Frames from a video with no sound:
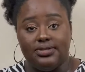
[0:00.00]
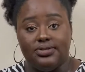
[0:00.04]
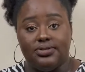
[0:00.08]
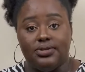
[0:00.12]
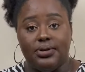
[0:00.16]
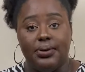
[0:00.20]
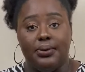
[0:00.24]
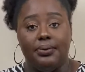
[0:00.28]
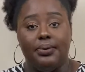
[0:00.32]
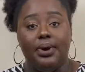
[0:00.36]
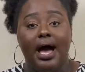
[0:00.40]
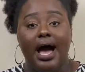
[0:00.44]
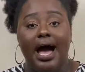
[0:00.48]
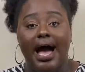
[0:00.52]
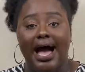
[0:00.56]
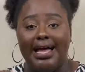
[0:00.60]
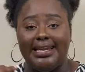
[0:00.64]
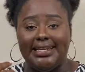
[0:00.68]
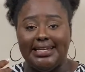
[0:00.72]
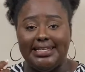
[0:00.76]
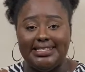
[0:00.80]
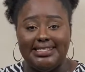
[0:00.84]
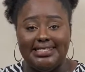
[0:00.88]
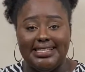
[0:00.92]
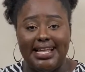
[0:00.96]
So
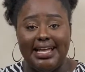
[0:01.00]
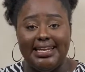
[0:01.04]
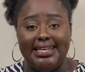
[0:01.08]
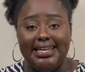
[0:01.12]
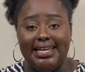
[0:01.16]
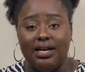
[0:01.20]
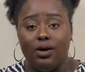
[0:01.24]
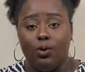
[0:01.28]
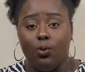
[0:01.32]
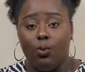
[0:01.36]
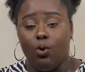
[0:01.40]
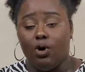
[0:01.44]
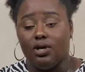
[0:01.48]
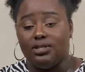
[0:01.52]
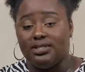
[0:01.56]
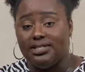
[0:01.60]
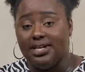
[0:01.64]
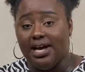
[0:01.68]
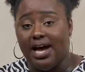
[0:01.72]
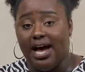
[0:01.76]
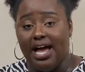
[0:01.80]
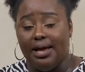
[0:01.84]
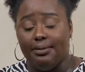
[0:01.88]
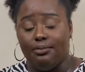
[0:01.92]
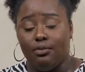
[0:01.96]
understanding what
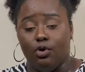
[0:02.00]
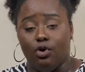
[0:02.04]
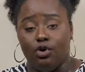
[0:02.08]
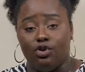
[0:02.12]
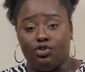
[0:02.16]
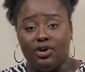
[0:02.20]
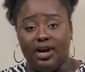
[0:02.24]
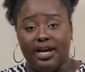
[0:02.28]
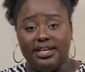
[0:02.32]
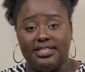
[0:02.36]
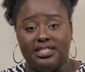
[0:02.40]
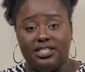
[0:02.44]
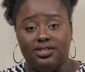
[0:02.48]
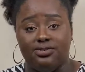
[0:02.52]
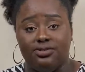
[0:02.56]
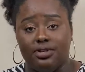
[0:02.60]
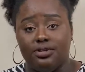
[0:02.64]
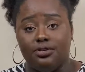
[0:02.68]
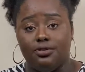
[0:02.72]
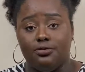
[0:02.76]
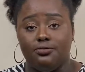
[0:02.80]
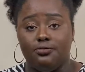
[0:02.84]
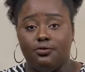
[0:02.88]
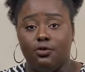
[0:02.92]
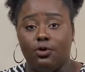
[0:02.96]
time or
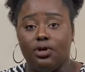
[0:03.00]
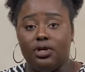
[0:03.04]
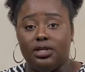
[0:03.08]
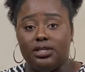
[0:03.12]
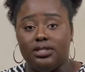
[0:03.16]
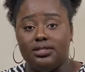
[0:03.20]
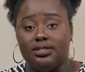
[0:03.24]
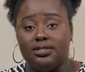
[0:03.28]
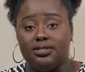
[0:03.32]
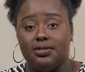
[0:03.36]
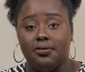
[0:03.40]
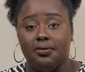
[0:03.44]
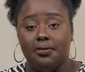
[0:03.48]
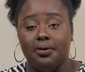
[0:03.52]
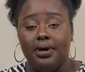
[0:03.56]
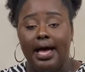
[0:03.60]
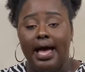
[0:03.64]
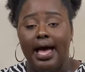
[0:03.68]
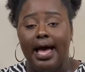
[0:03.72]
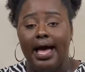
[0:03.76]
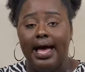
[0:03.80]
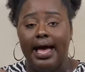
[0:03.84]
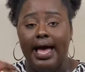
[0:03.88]
criteria you fall into